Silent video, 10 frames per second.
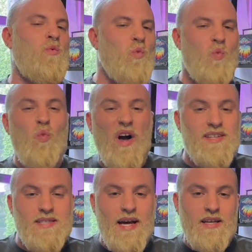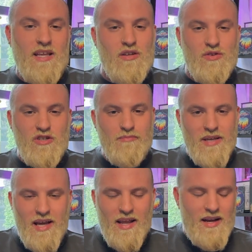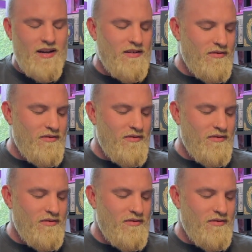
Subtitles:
what deck that you should be getting,